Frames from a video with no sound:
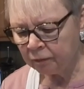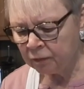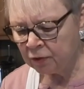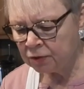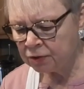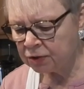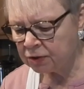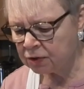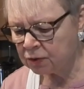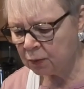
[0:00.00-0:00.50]

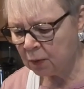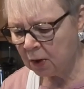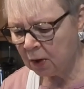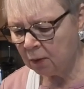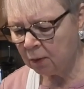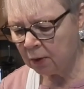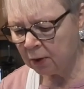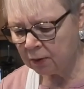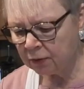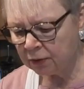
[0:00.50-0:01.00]
This is
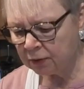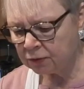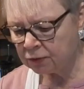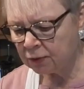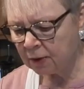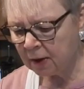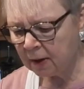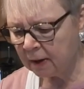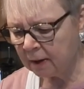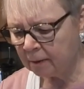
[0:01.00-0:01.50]
well worth the
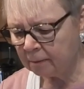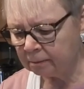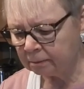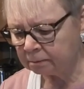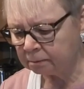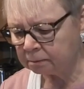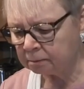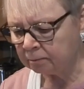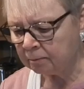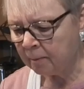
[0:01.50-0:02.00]
trial.
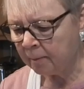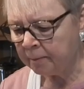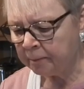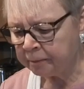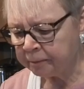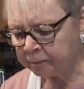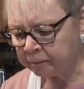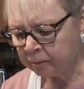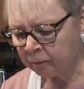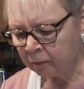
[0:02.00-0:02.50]

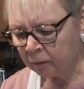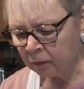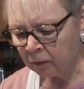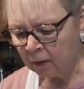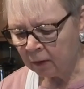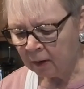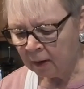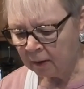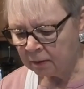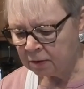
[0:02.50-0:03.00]

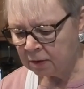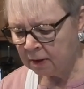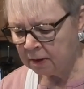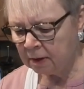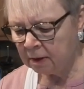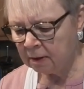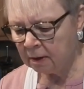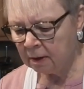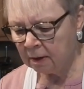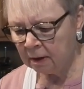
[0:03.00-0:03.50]
Tell
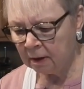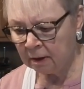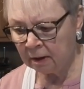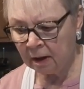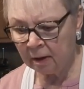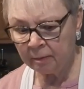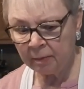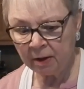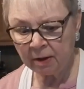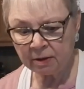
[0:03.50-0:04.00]
you, and
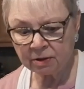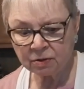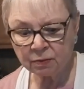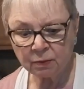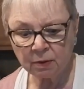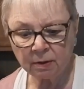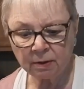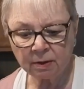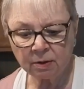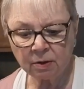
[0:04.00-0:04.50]
I'll bet it's
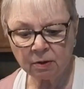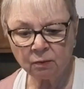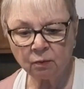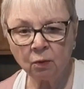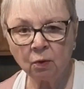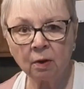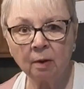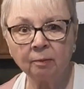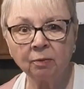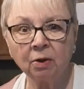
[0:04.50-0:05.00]
really good
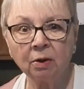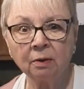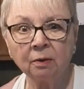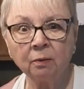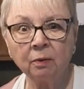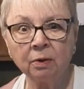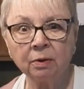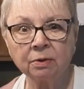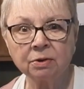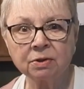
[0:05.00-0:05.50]
warmed on
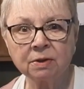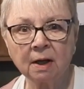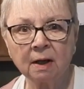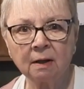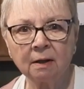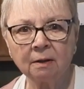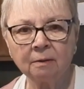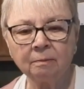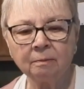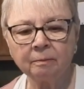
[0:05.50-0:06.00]
a winter
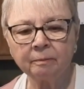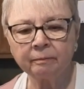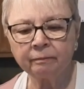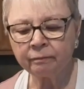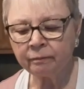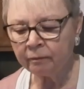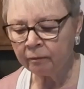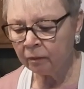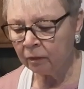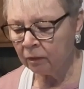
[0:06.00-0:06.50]
salad.
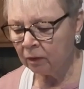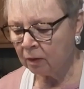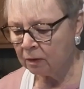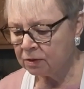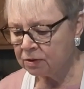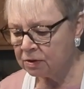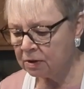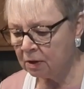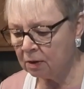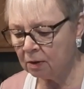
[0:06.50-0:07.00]

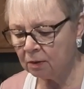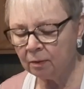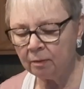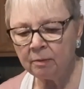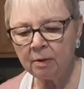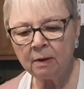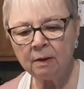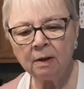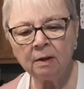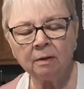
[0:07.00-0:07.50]
So,
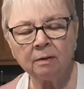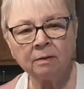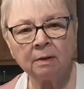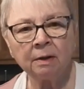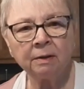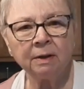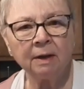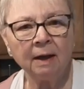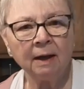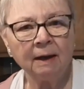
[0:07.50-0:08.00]

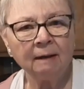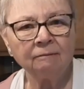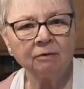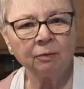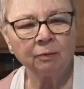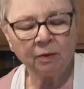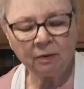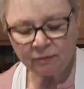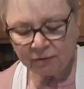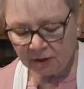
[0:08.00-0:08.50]
there you have
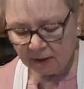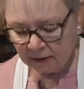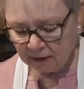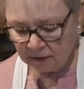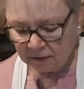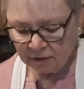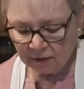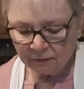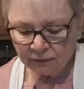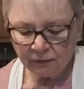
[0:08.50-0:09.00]
it. We've
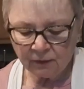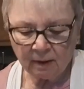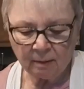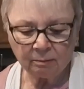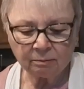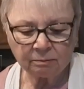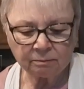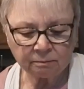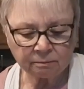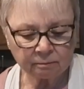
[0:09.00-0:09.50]
taken you
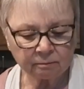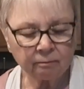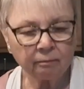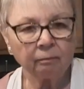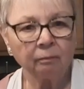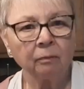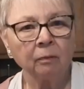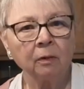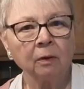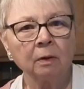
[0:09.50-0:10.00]
from
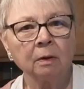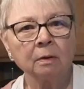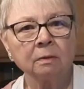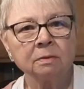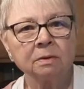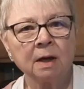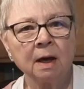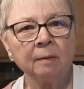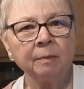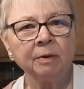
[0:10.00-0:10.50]

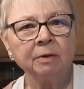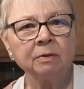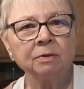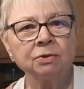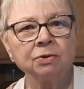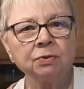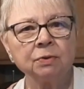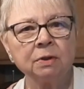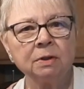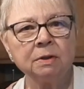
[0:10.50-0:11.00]
tapping
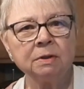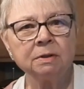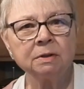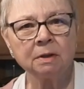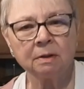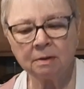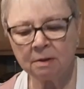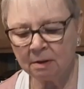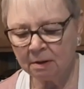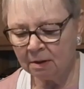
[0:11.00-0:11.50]
the
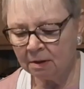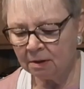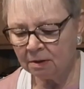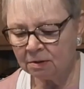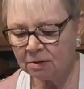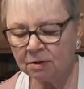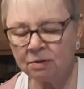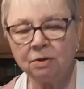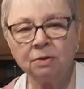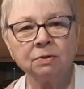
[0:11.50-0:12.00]
trees
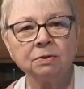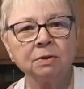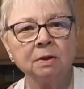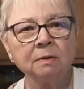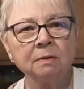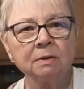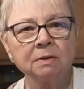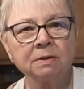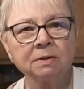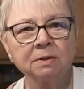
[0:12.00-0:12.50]
to
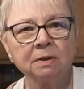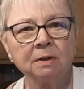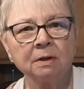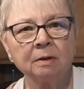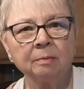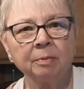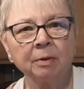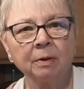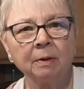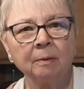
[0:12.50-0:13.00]
using the
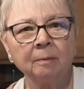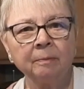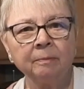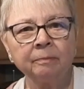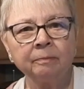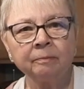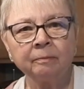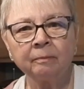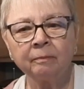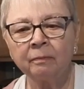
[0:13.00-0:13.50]
syrup.
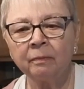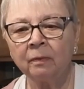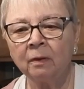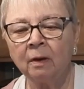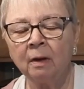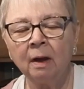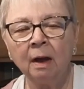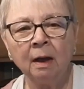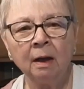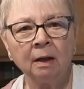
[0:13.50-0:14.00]

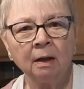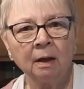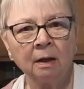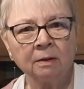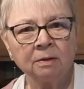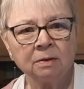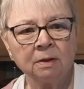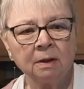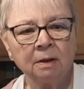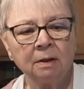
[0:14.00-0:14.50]
And
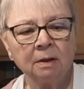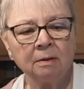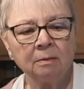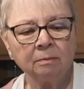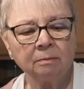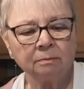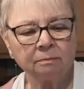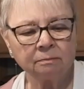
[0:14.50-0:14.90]
I tell you,